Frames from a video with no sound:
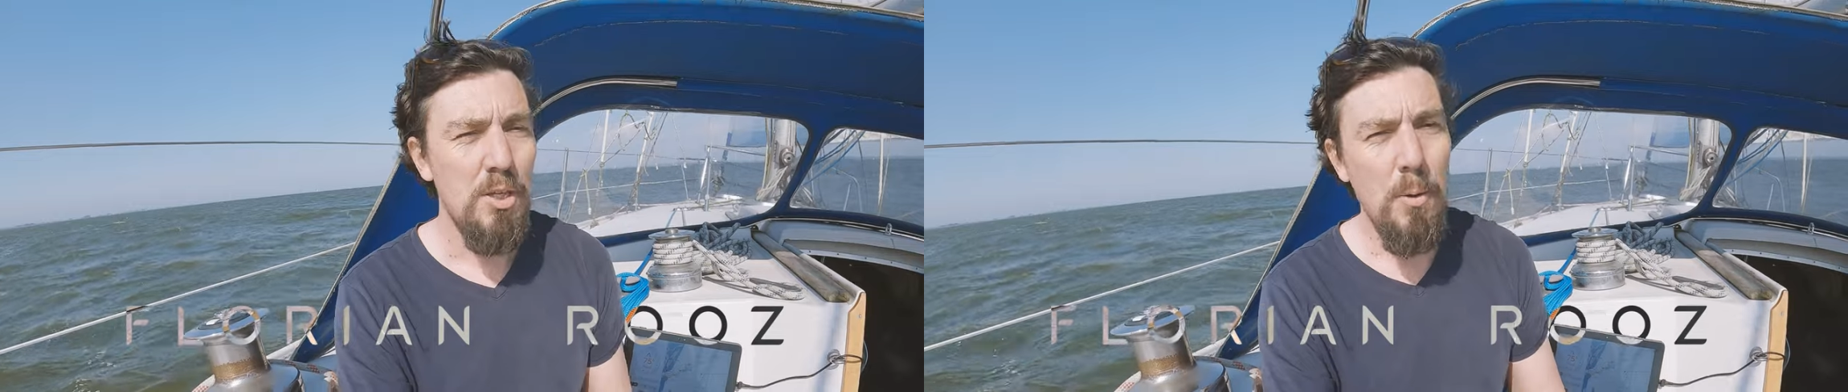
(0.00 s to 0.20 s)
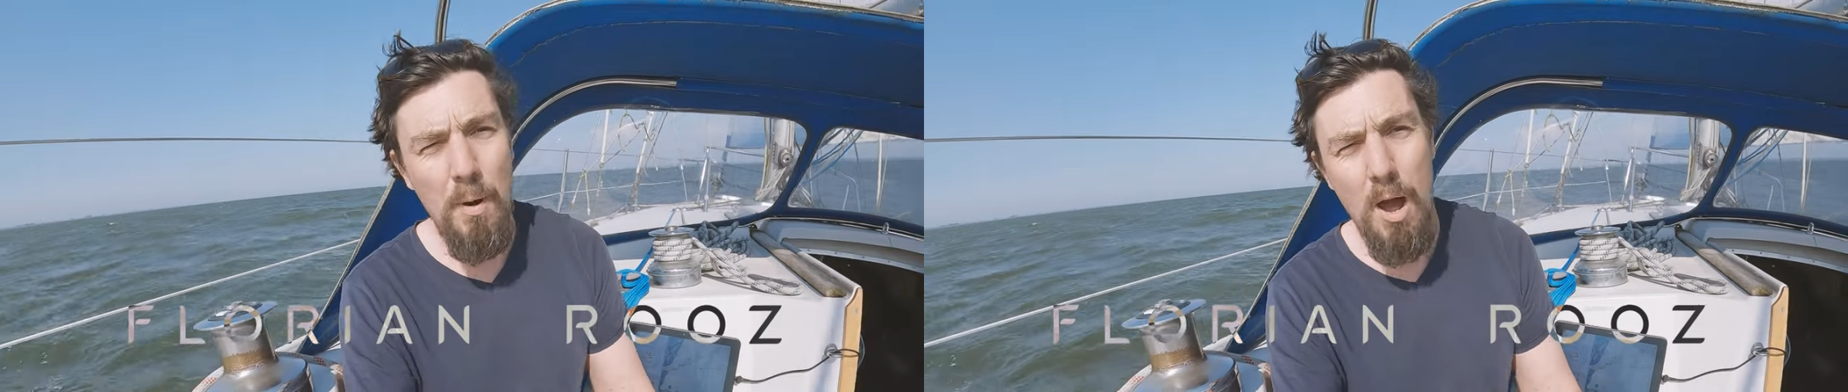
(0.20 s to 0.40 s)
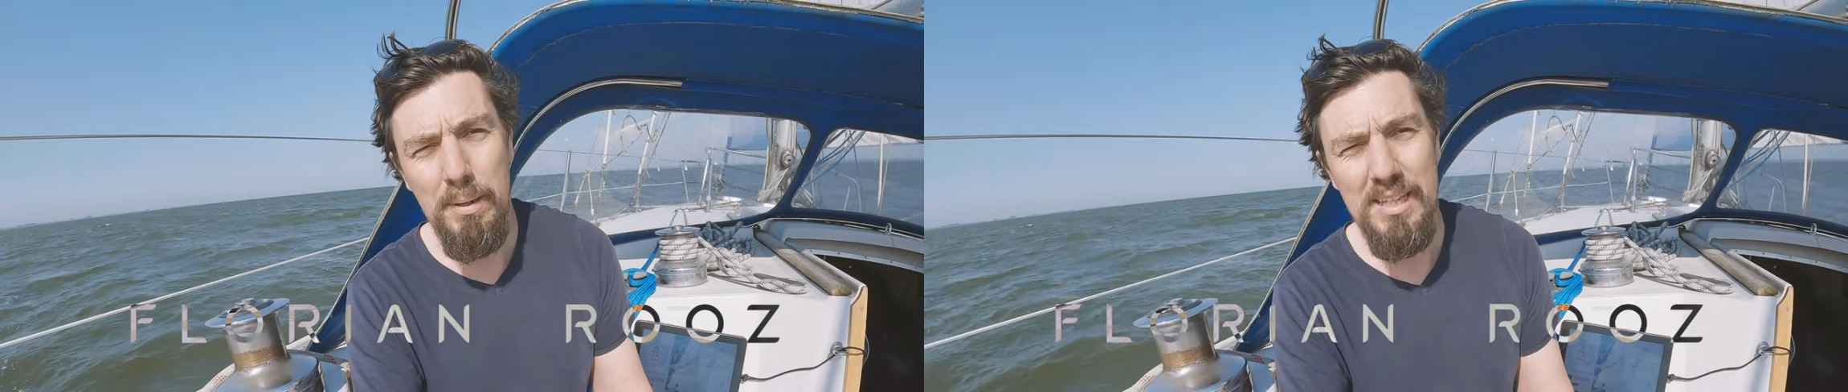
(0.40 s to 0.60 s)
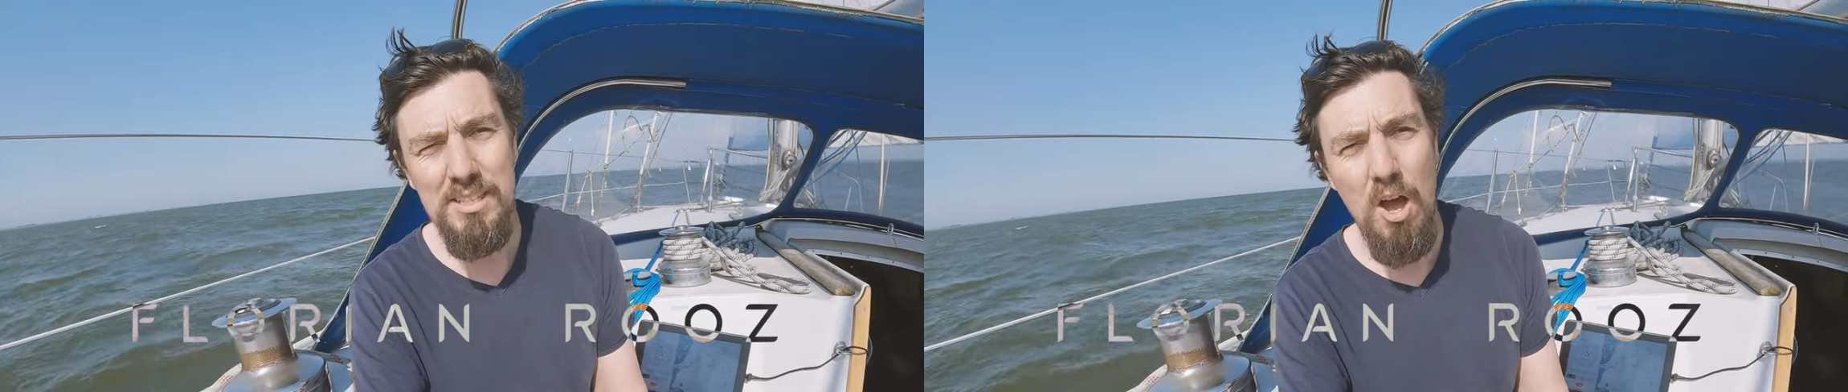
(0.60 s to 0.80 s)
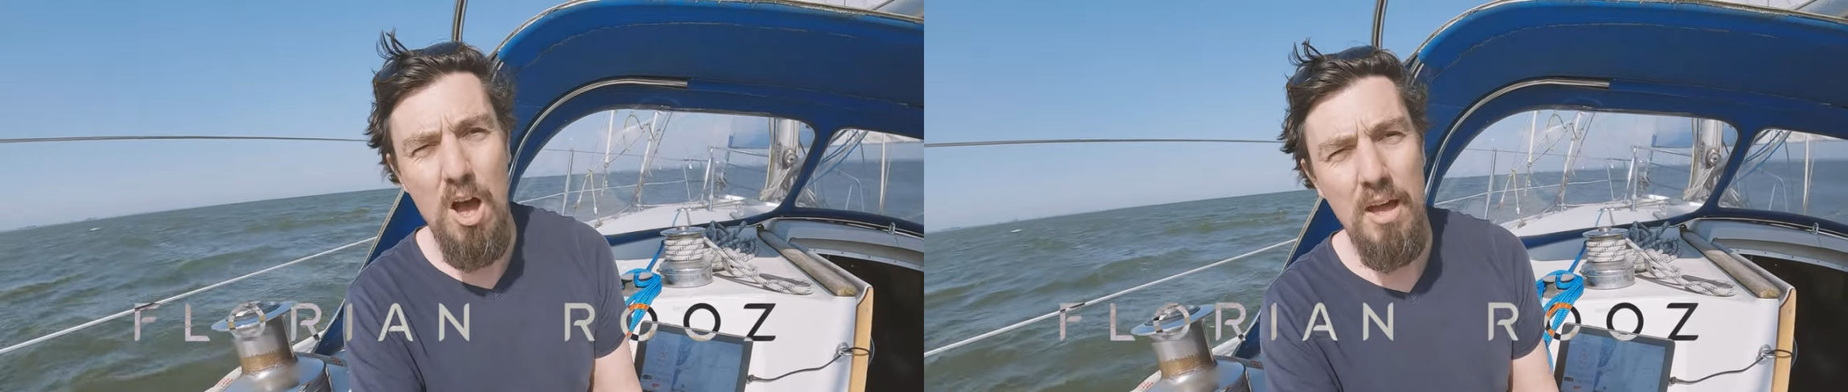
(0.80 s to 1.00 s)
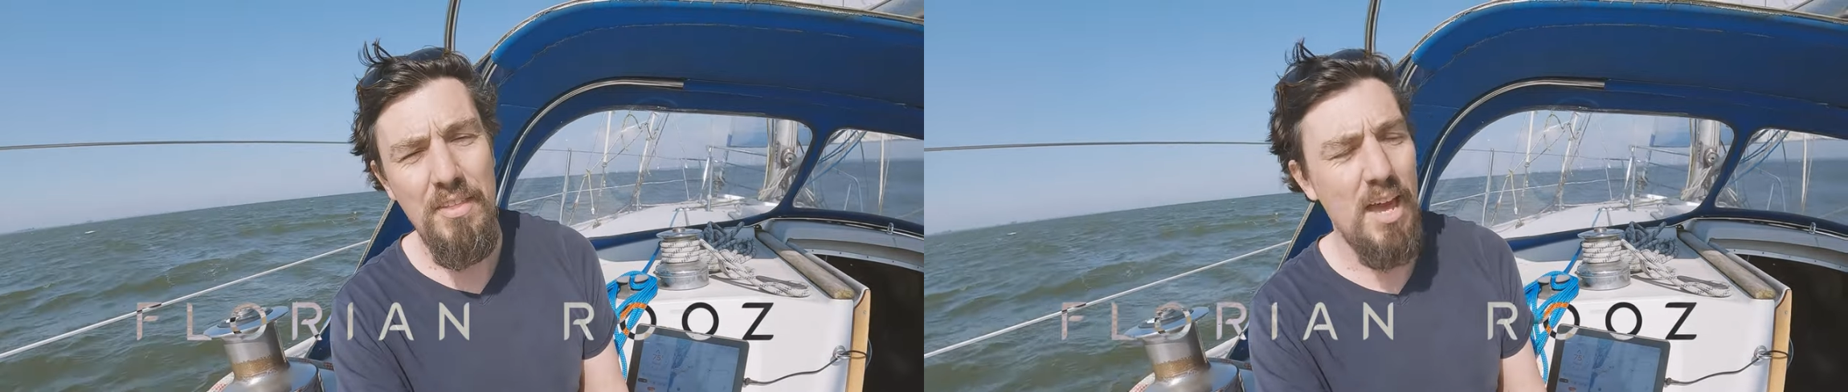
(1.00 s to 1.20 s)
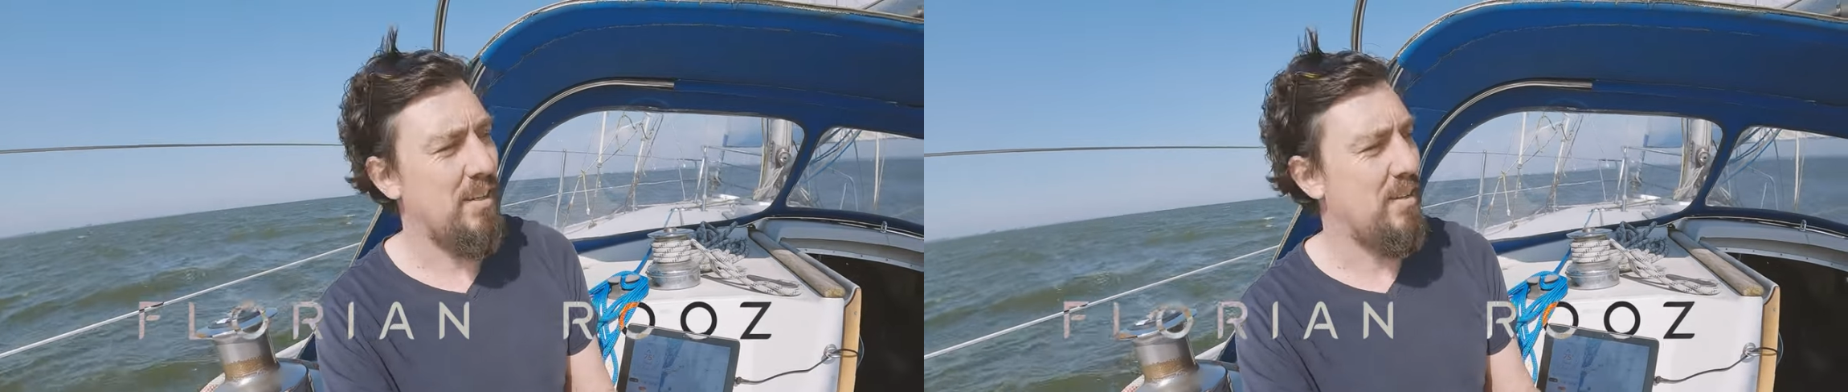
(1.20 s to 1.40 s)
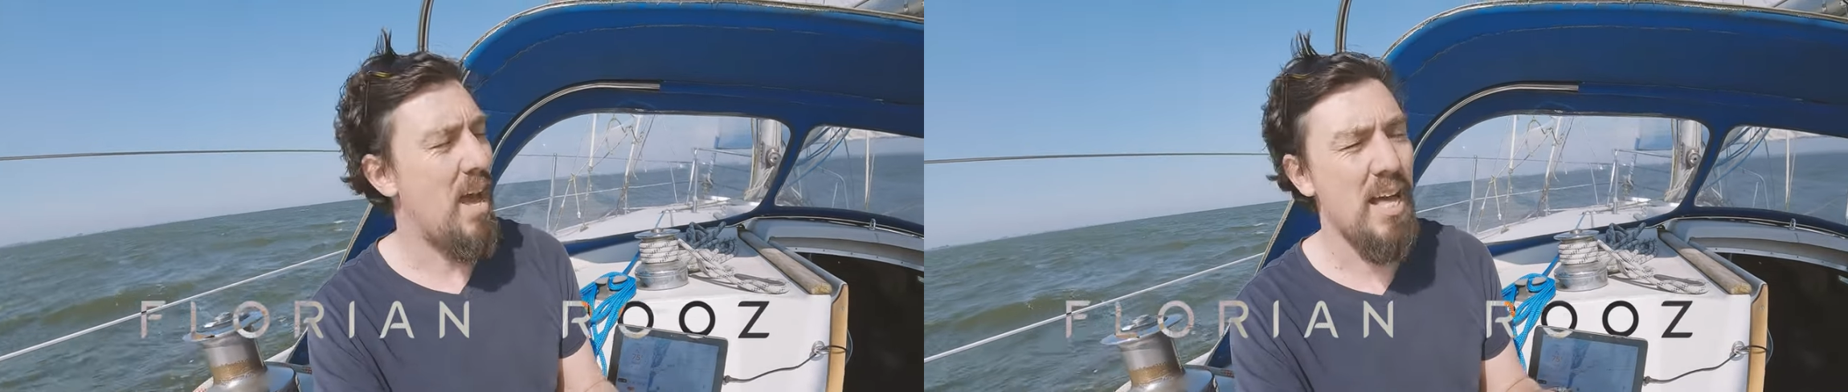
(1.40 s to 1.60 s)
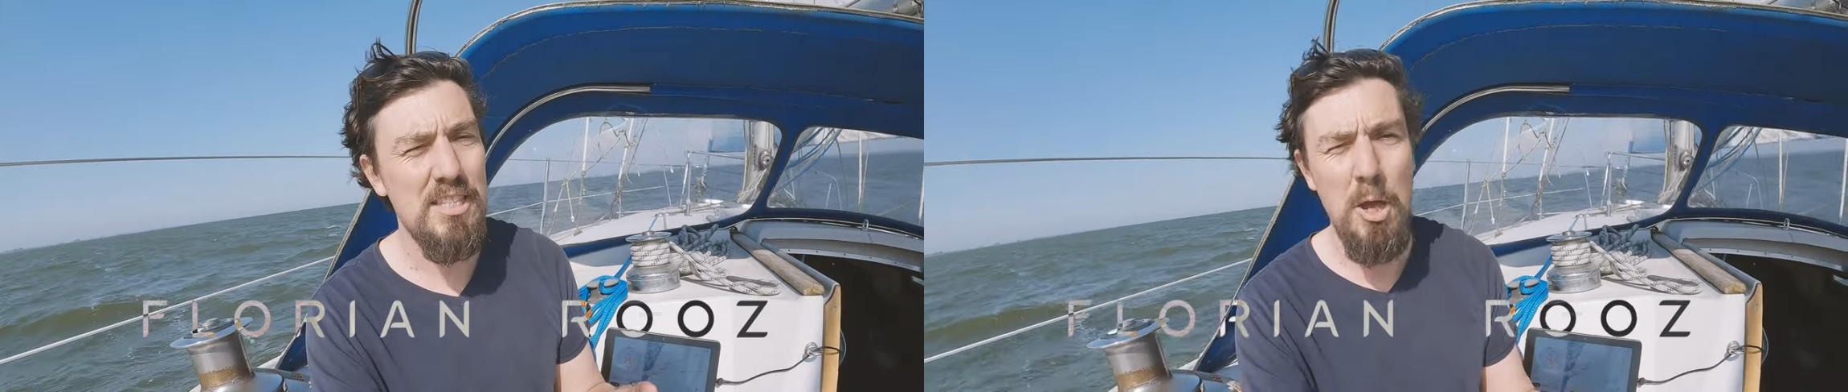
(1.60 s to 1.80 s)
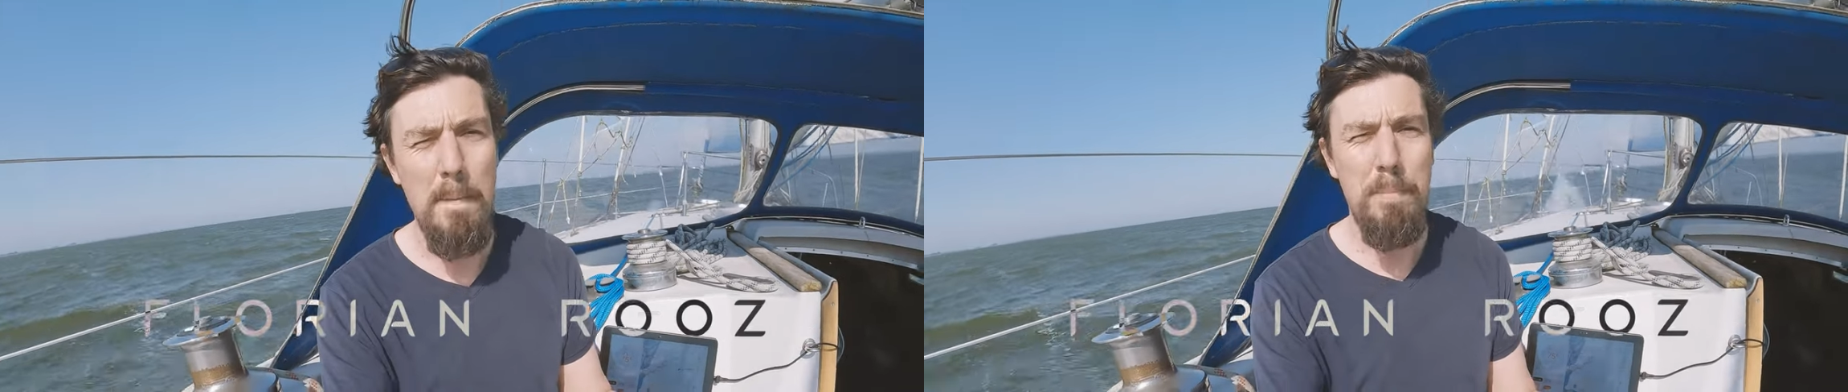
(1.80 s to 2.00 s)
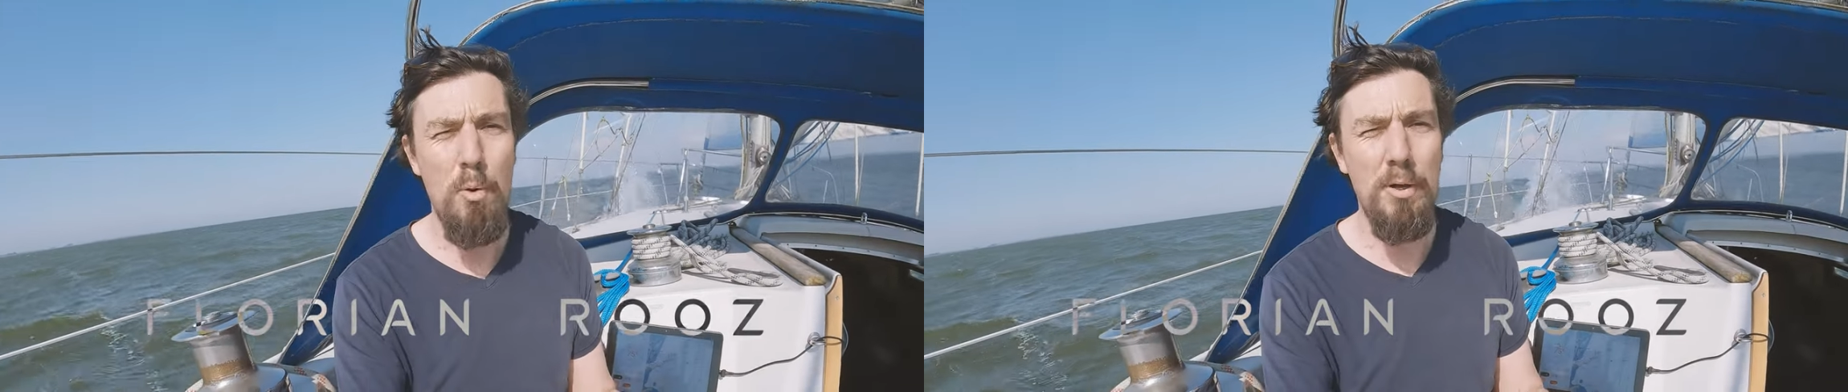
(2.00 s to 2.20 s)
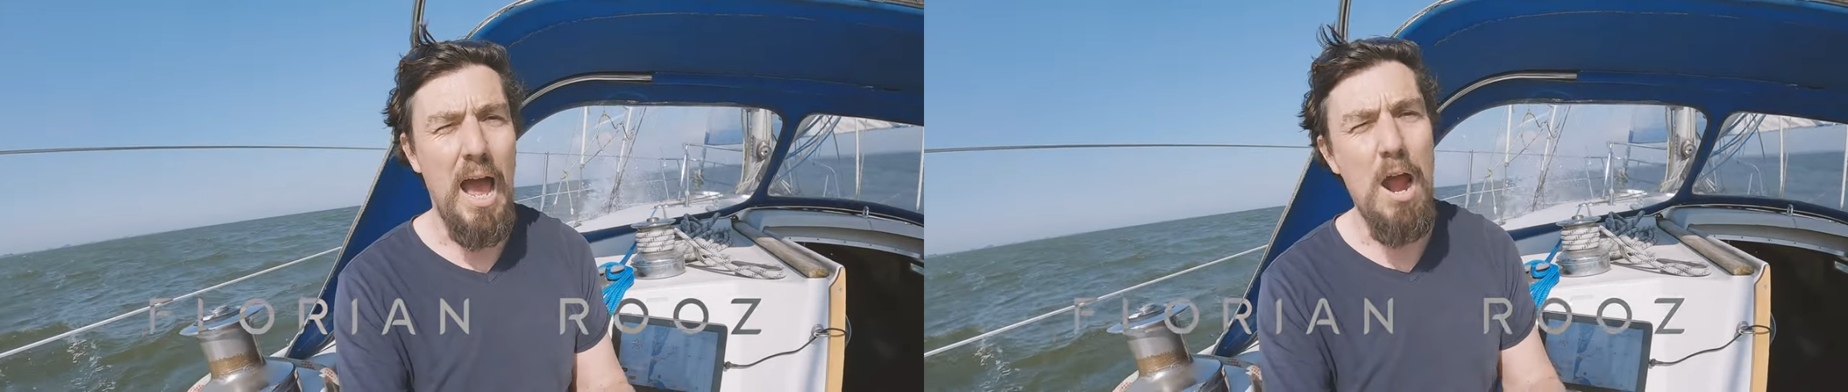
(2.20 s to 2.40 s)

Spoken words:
you probably saw that at some point